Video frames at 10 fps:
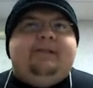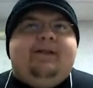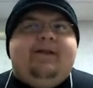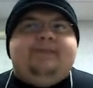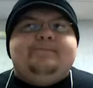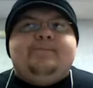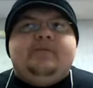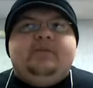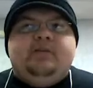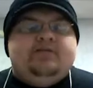
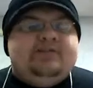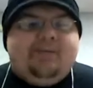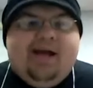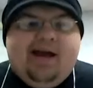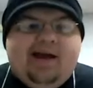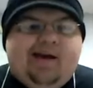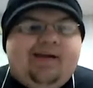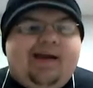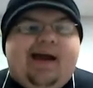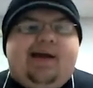Zima Ion,
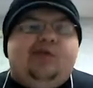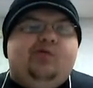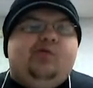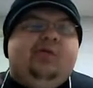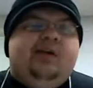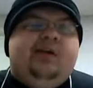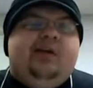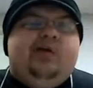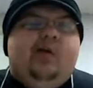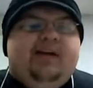a guy who
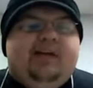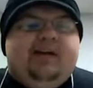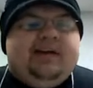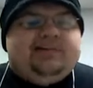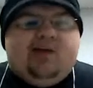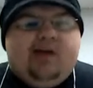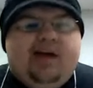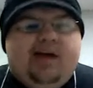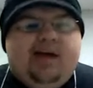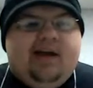I think has a
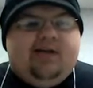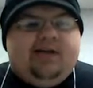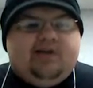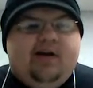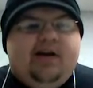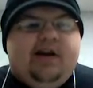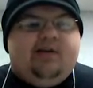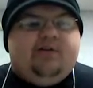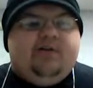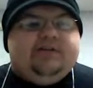great
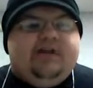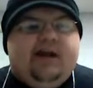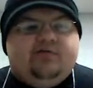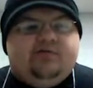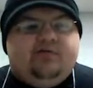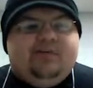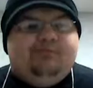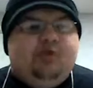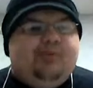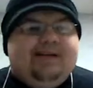character. His character is really
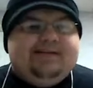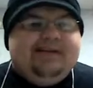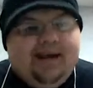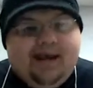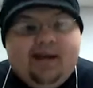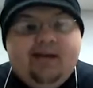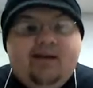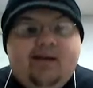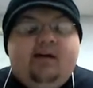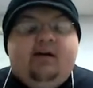blooming in TNA,
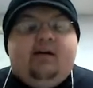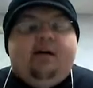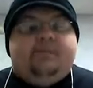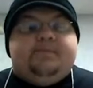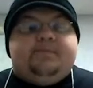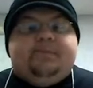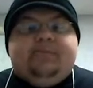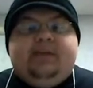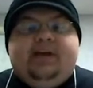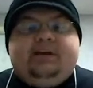
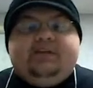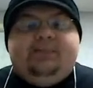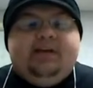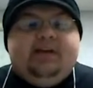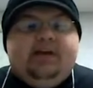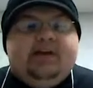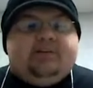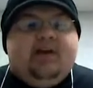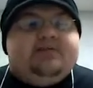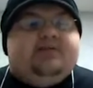and his ability as
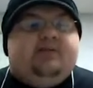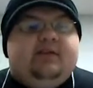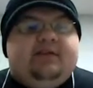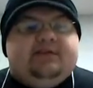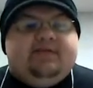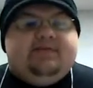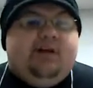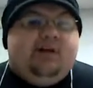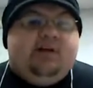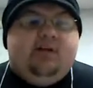a wrestler is
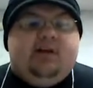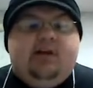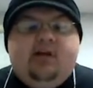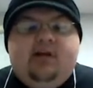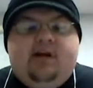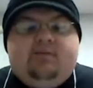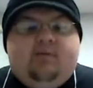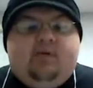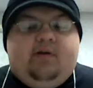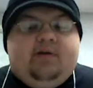very good. If
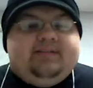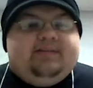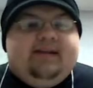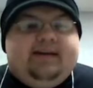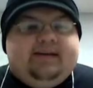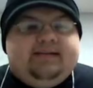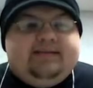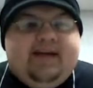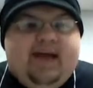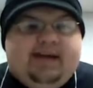for whatever reason they didn't
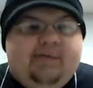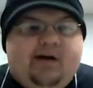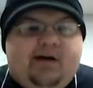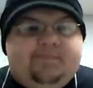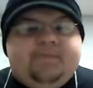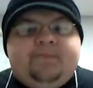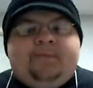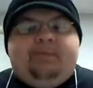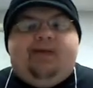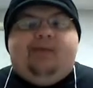snag him up,
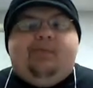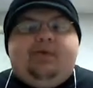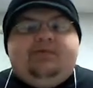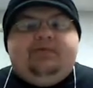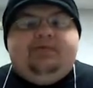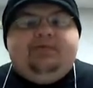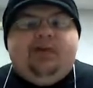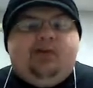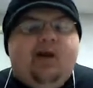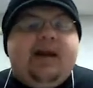
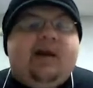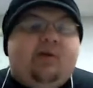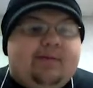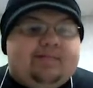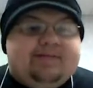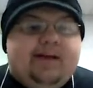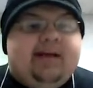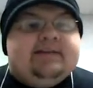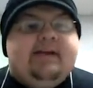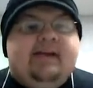to credit what I'm
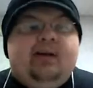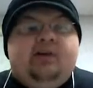saying is,